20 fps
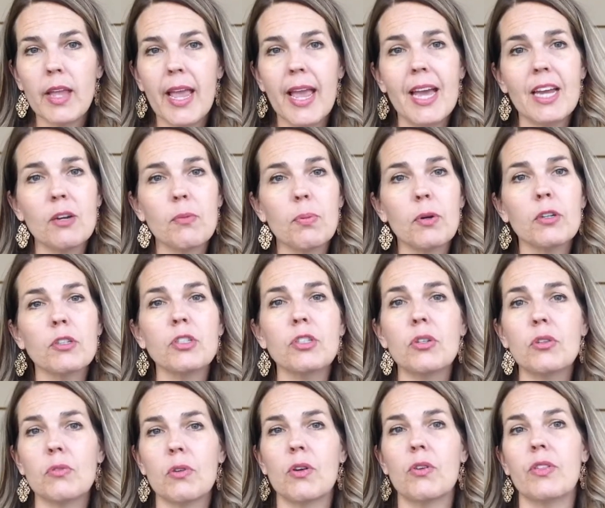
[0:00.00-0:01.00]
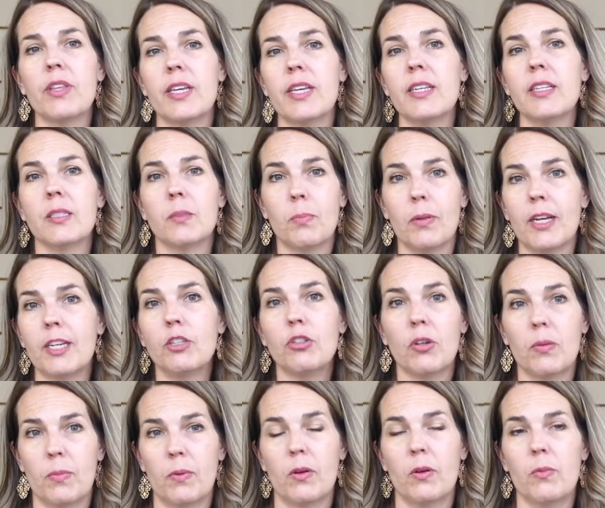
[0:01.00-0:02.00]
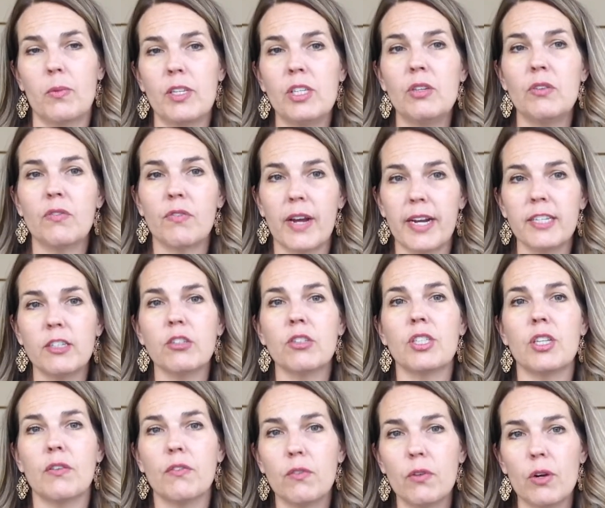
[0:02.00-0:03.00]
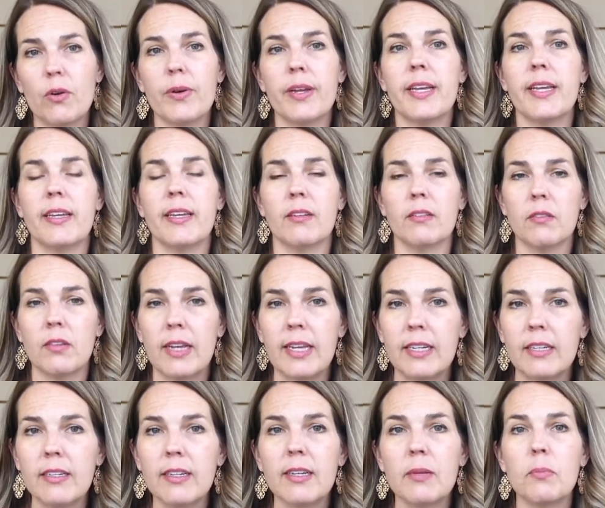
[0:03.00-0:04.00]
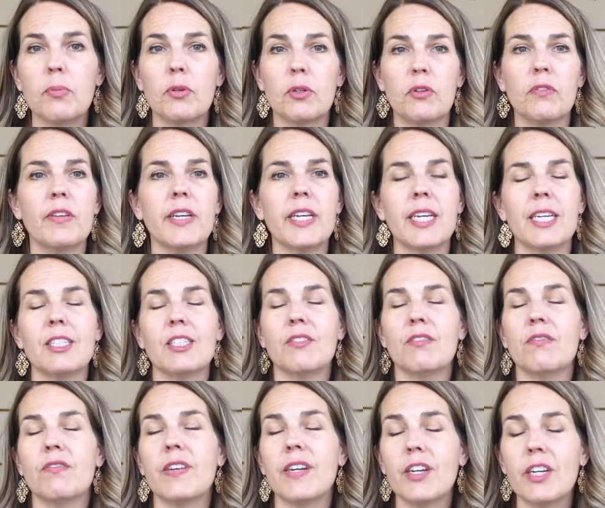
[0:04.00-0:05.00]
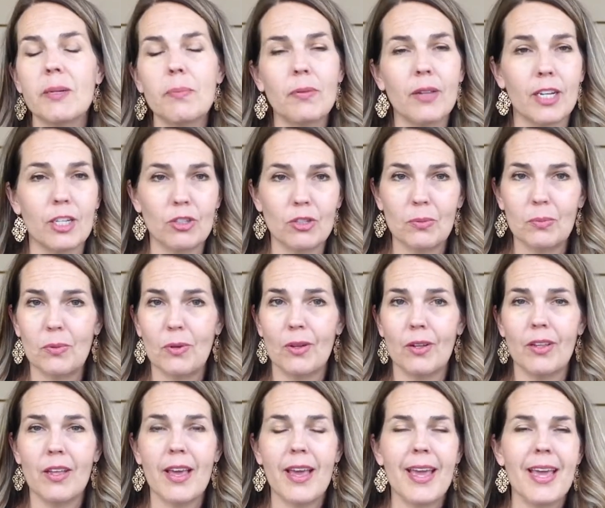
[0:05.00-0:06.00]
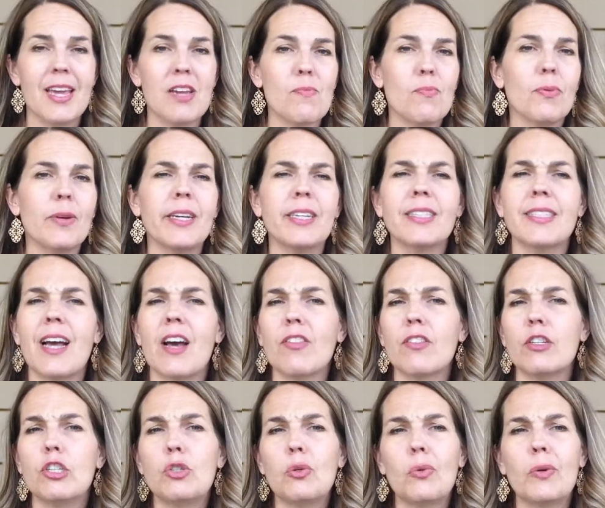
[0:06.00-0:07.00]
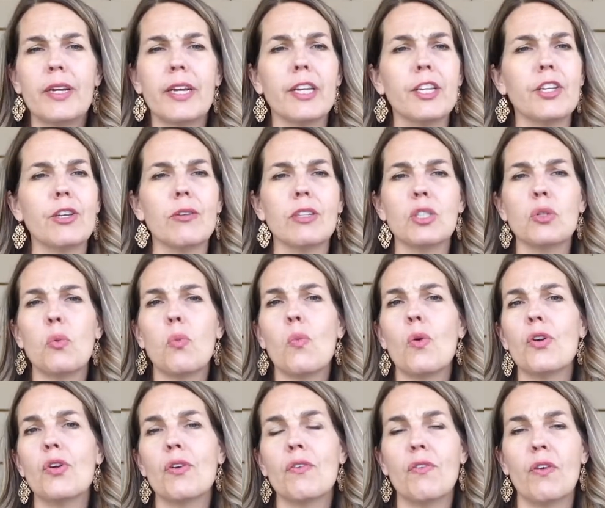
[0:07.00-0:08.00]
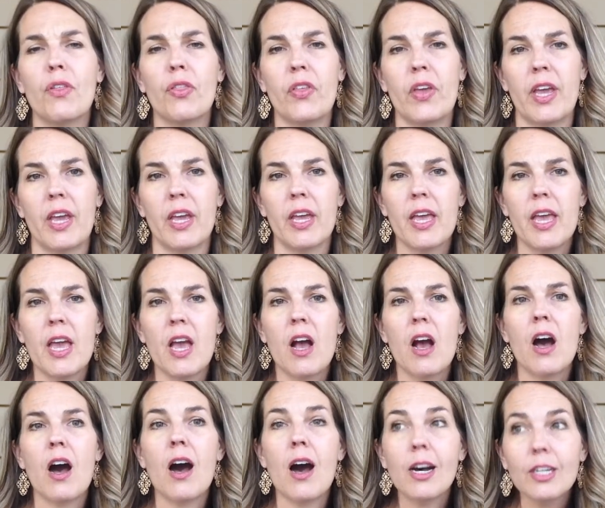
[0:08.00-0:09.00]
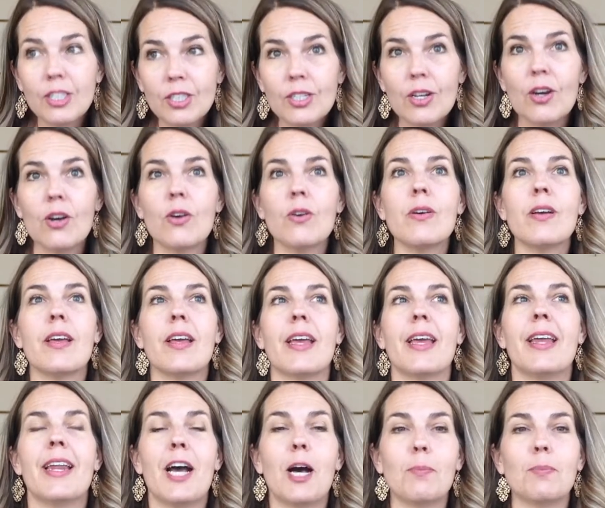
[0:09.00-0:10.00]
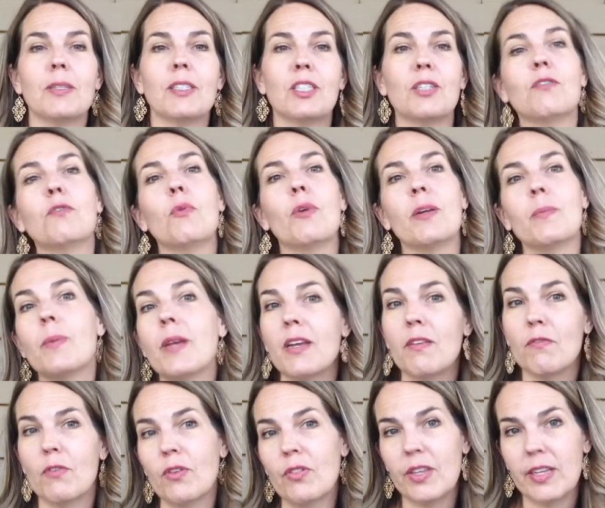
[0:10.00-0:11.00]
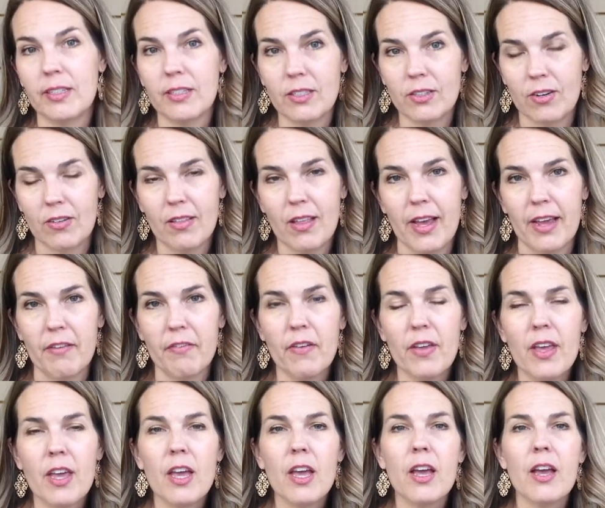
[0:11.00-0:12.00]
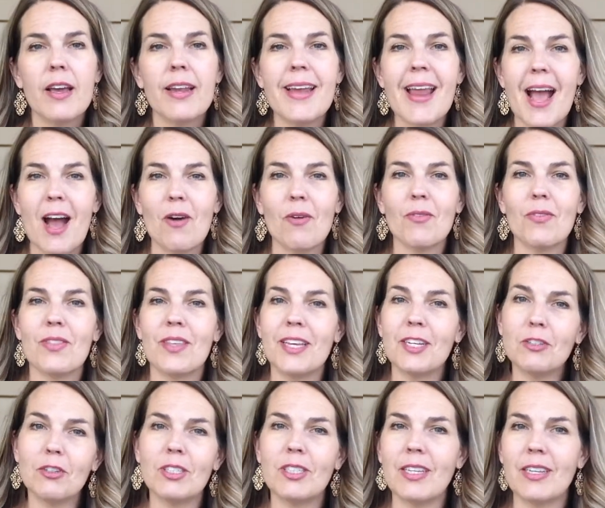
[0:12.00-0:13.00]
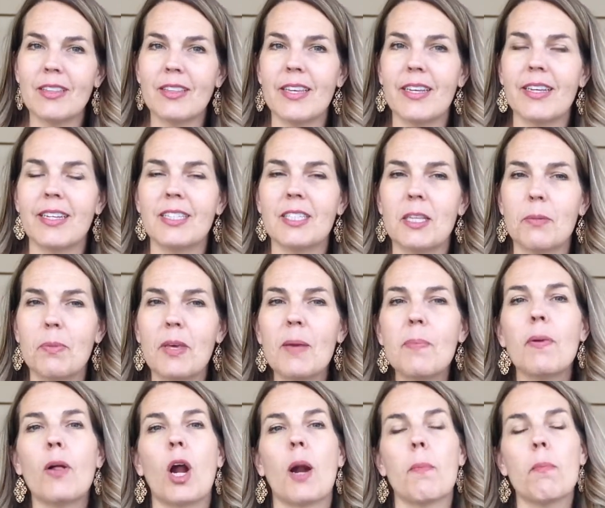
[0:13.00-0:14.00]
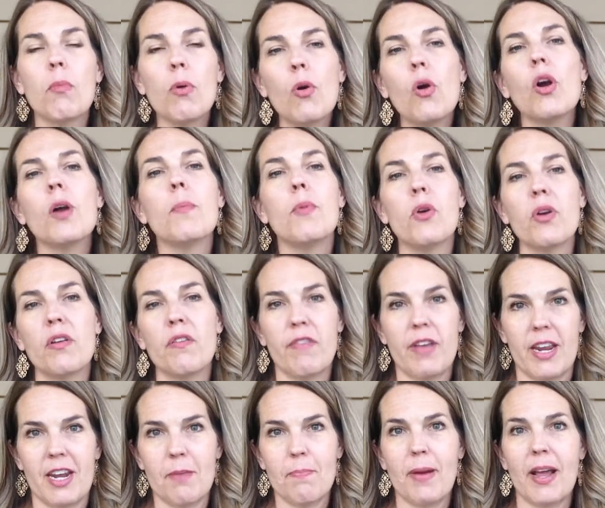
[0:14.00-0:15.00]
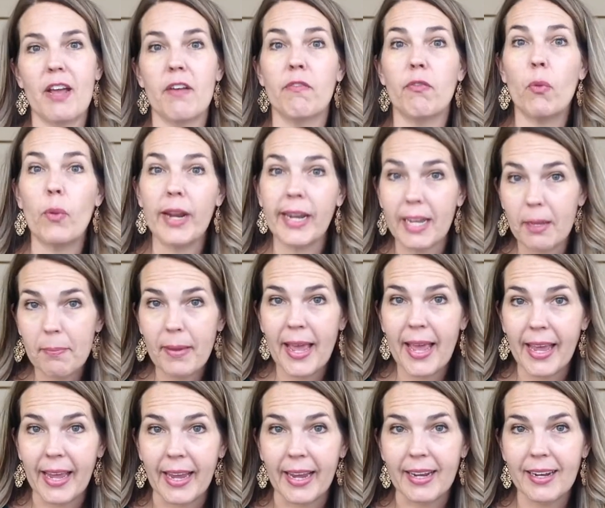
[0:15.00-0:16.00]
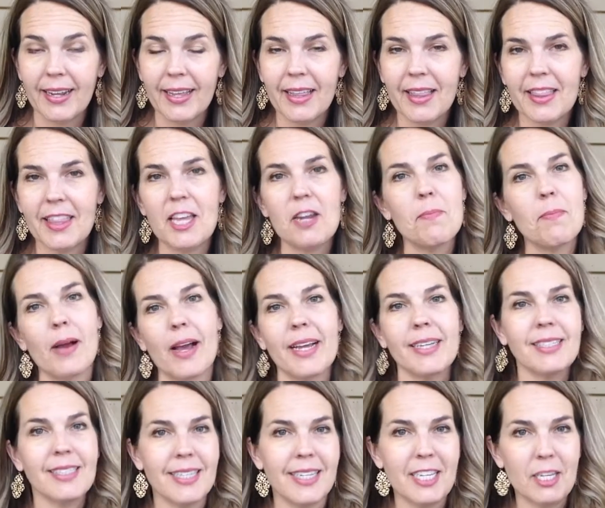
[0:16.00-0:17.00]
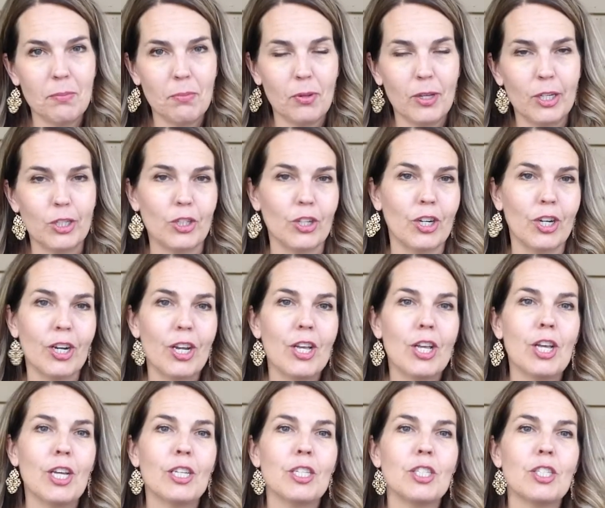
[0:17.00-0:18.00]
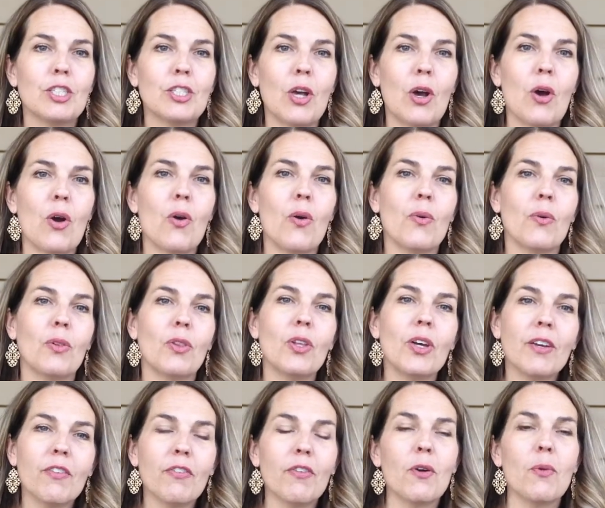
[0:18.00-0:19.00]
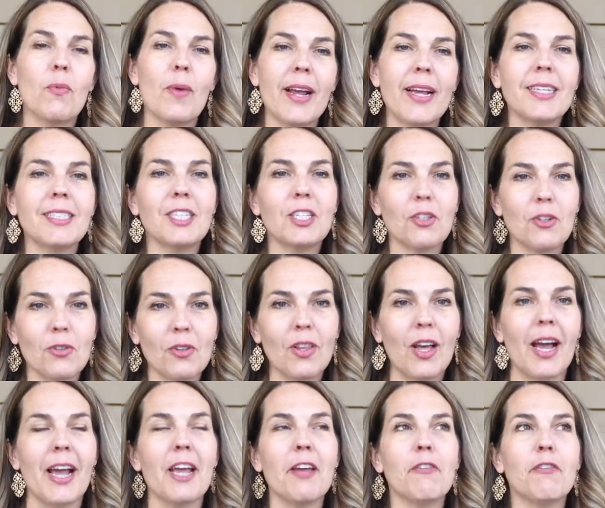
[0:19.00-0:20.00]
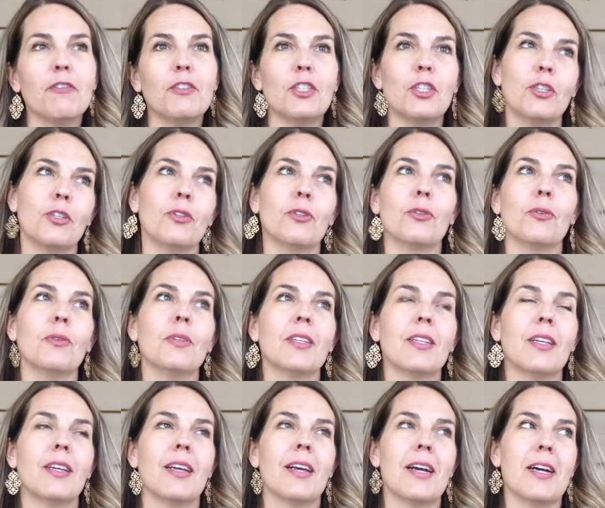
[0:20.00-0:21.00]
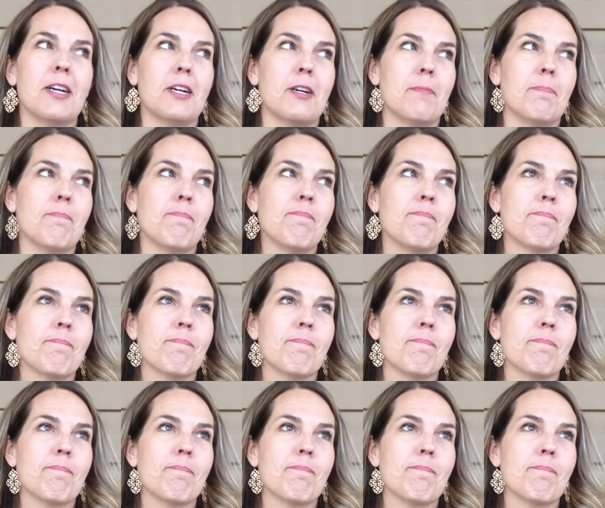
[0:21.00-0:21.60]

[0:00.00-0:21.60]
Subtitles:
And personal growth is pleasurable. When you find yourself growing and improving, it's very pleasurable. It brings out the joy in you. It's a wonderful thing. Also, it helps us avoid painful things in our life. Now, the interesting thing is that people are more motivated by avoiding pain than by seeking pleasure. So look for ways in your life to kind